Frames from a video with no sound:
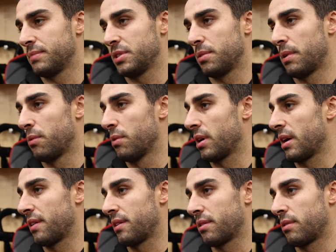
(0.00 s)
my work
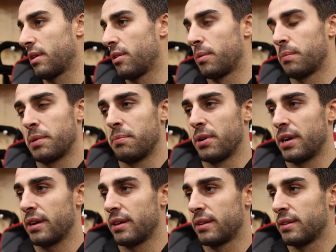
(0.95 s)
ethic what I normally
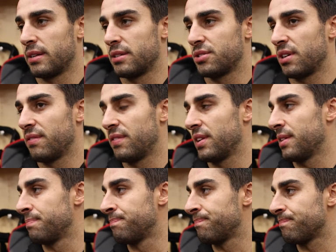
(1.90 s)
bring and try and fit
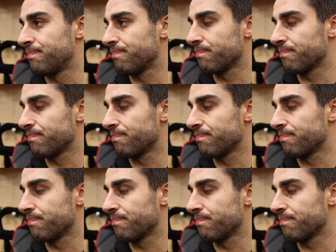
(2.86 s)
in.